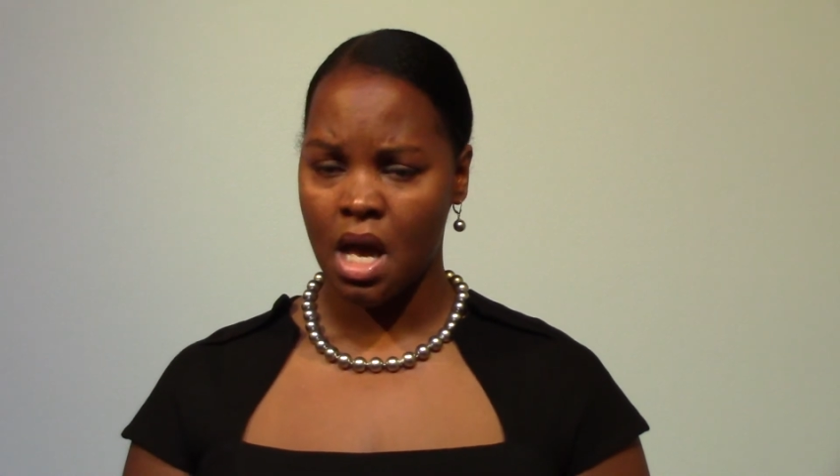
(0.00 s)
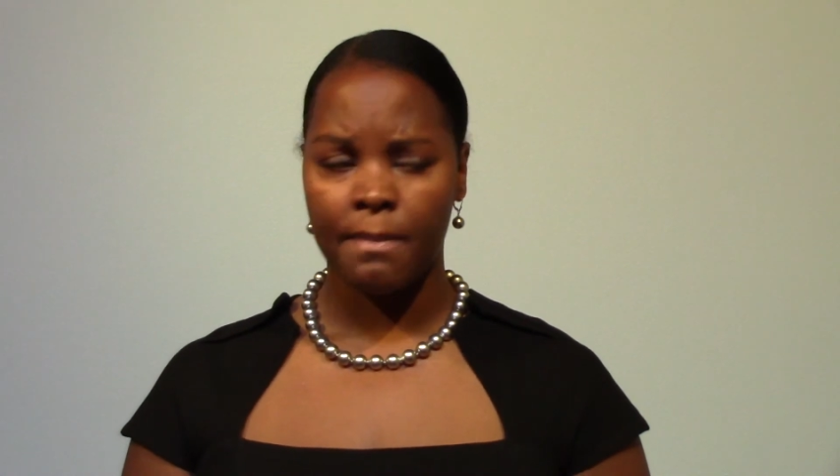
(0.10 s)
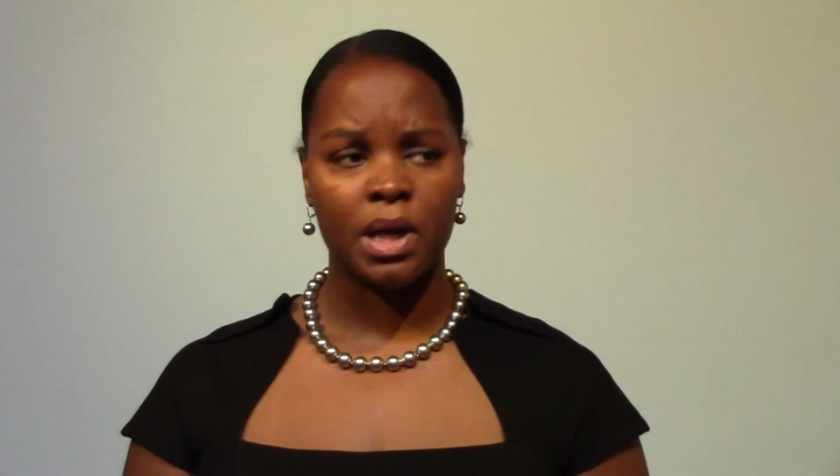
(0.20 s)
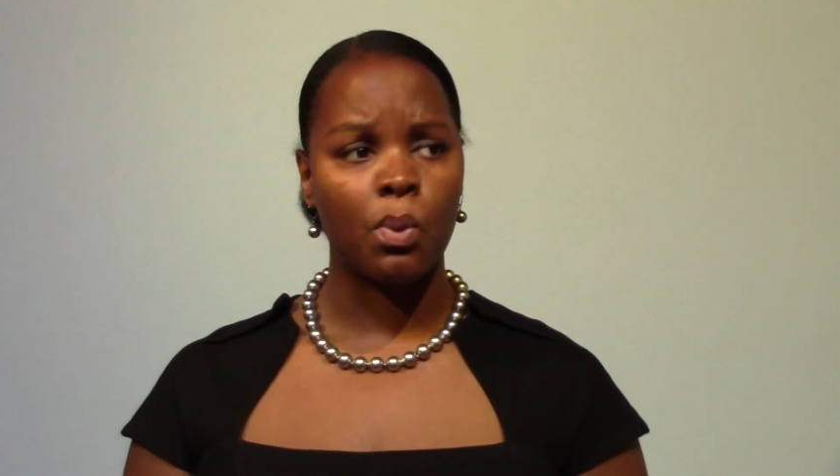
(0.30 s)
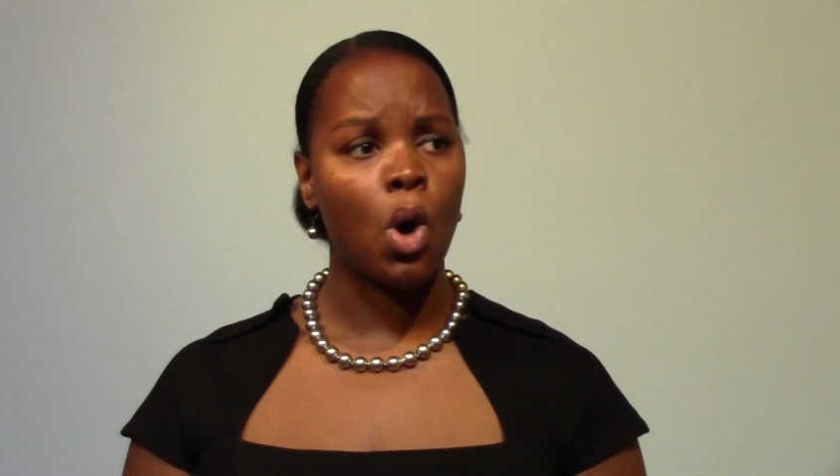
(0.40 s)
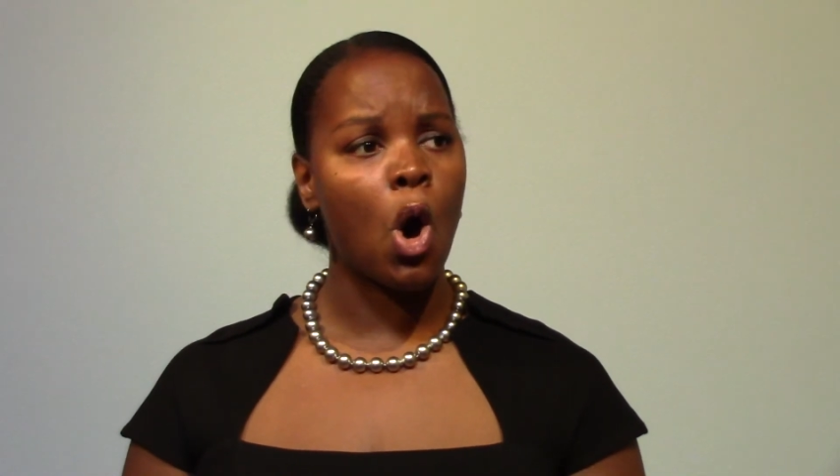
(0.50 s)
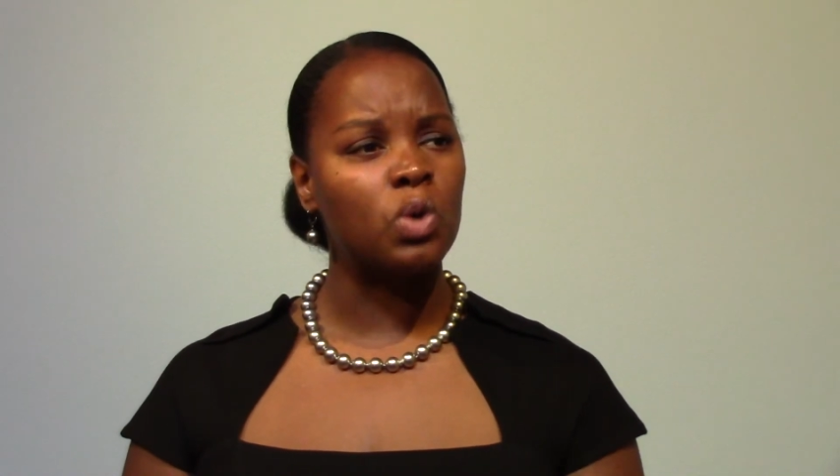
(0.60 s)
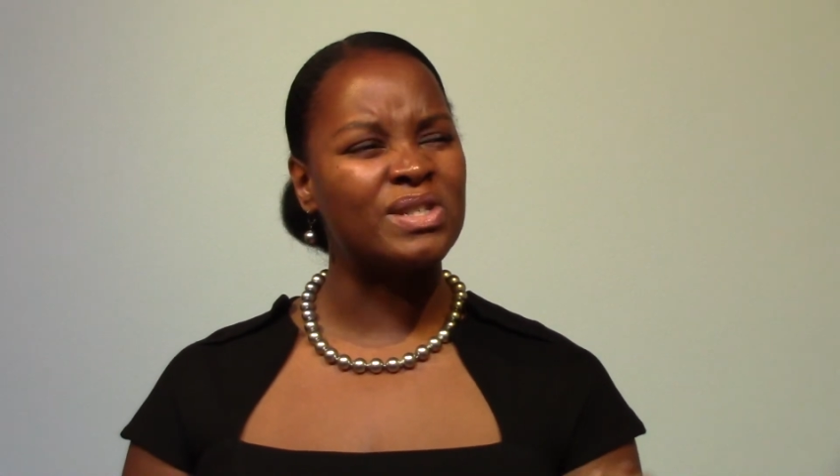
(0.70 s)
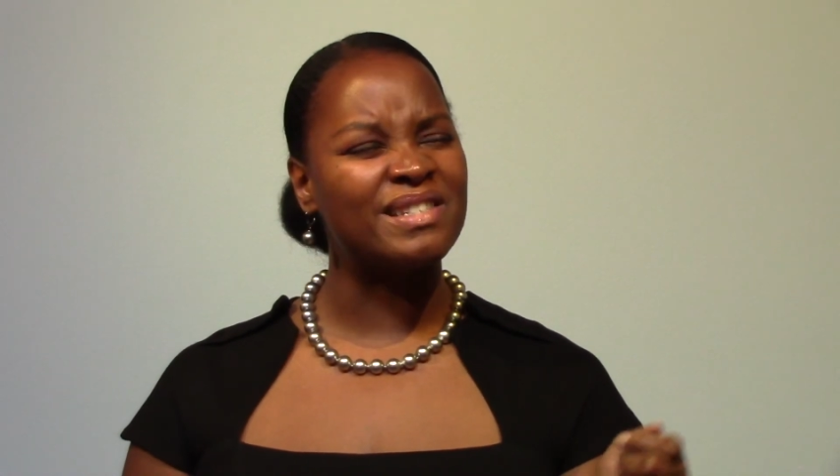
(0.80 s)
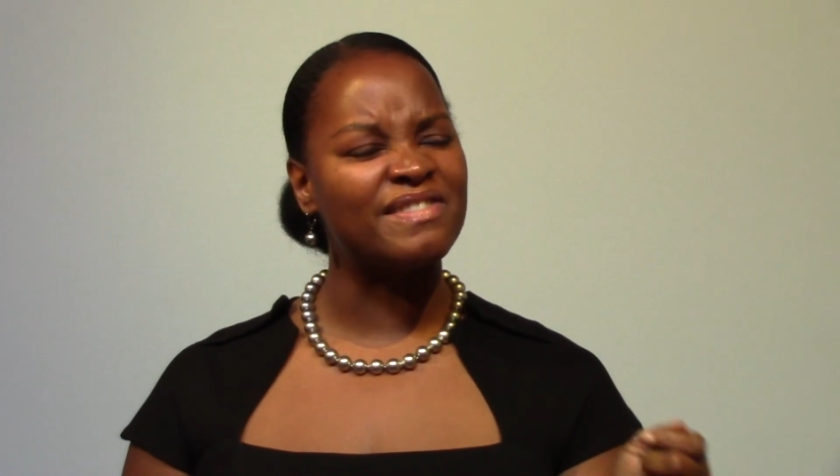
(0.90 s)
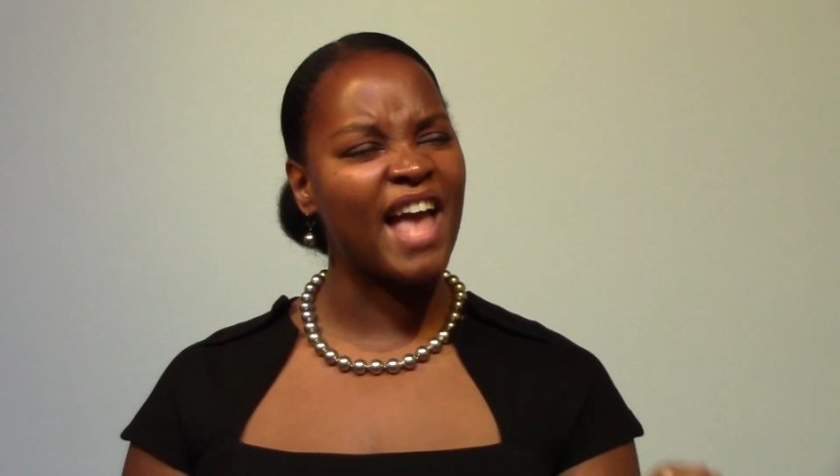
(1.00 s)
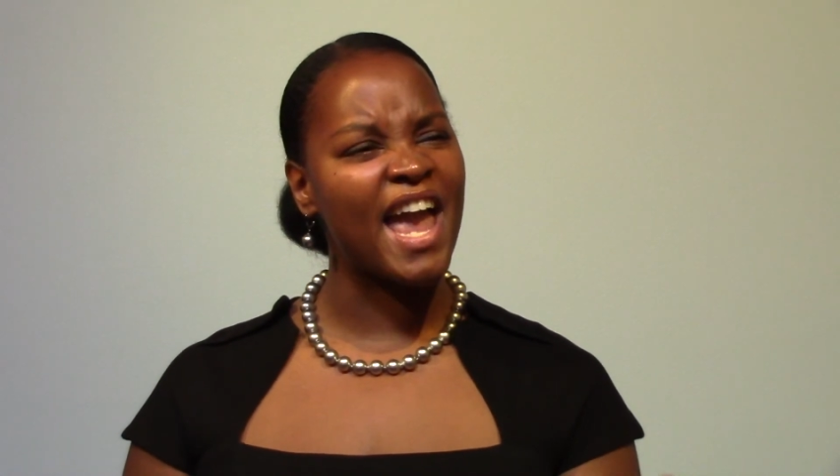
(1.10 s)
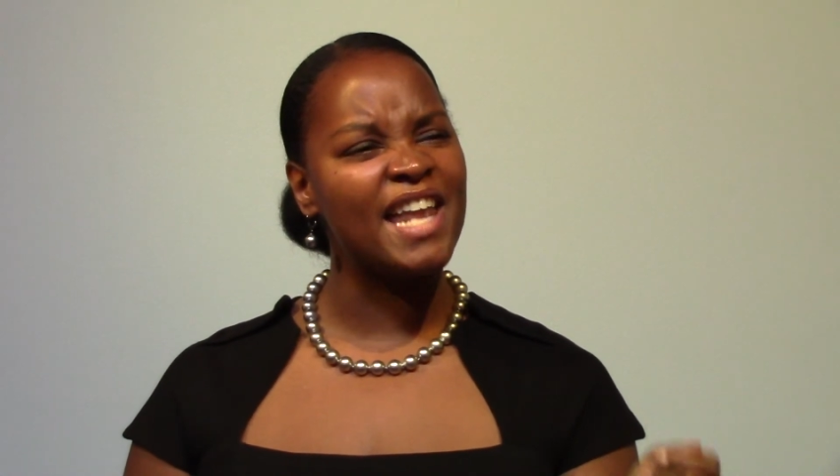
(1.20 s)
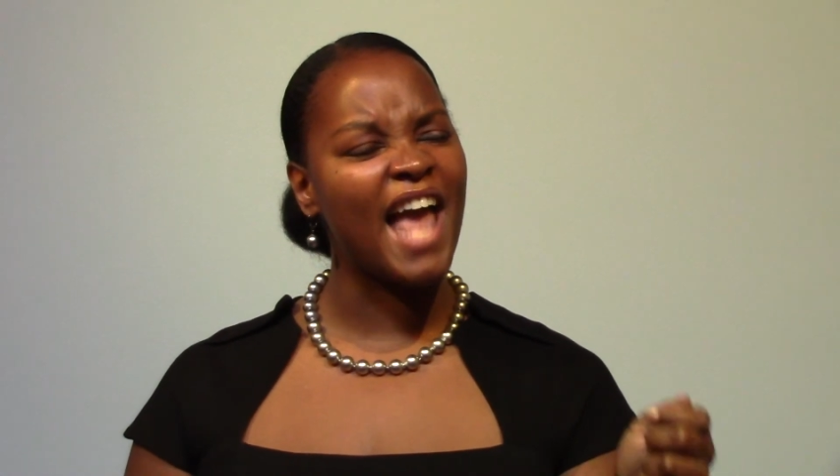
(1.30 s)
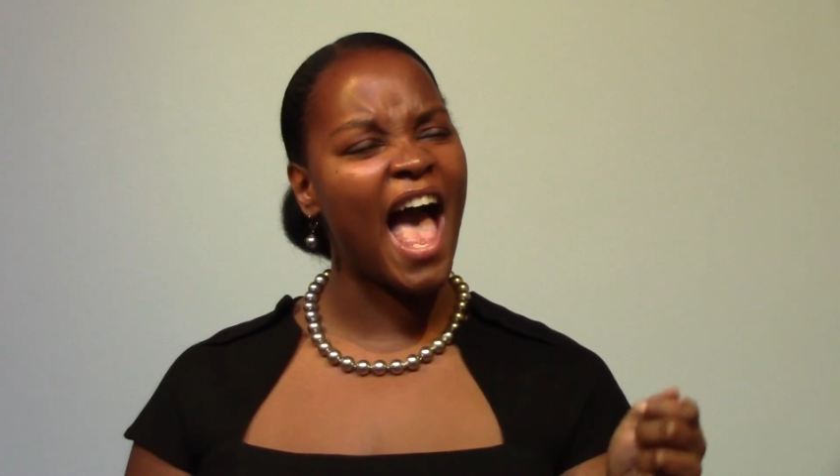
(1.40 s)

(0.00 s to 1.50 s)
but it will hold state